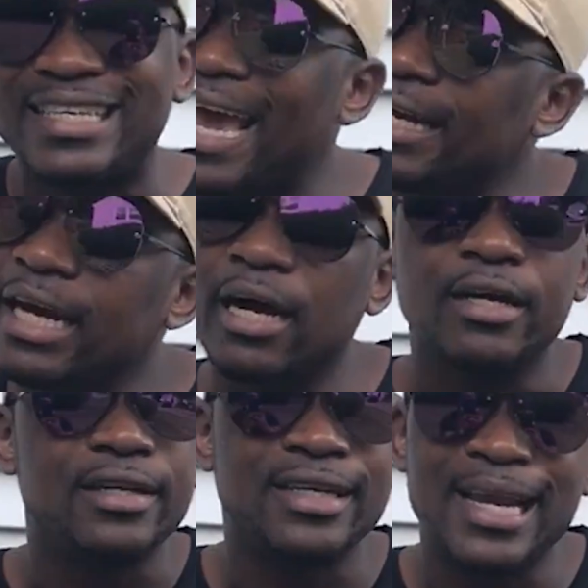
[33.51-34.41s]
Kenya,
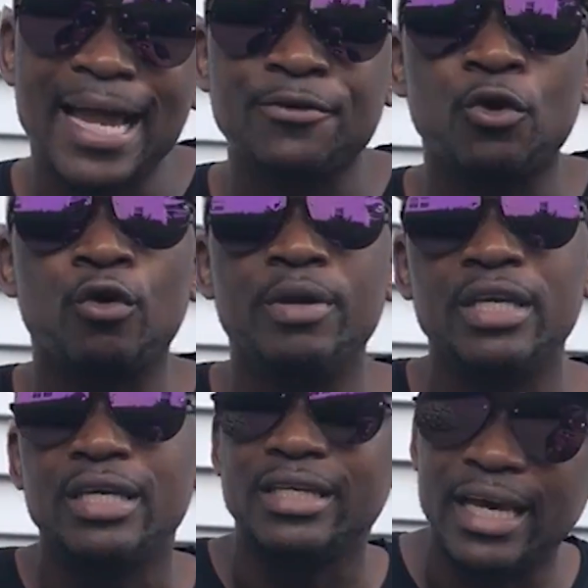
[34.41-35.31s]

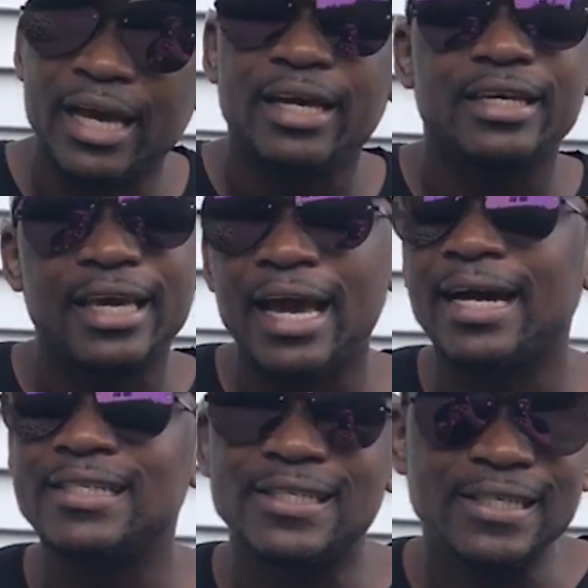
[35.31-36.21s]
Nairobi, yeah,
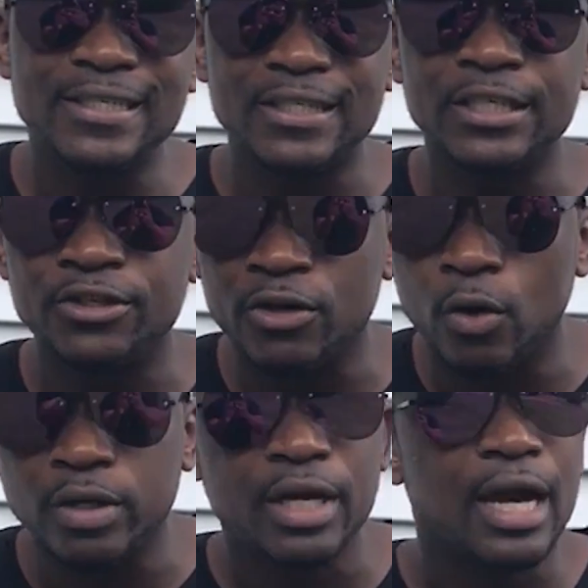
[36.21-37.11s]
KICC
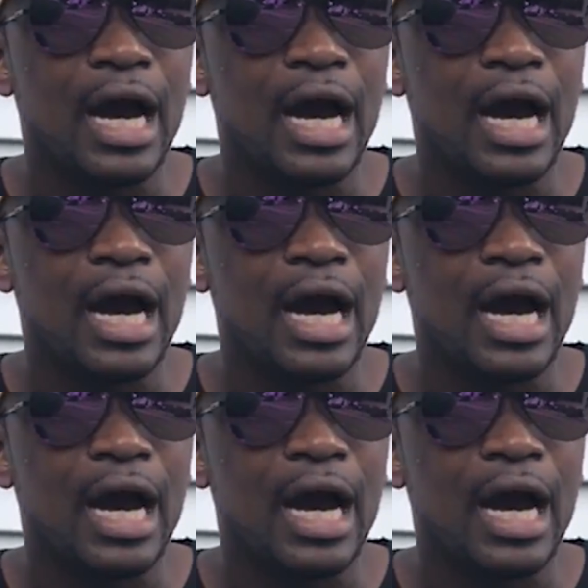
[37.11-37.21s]
ground.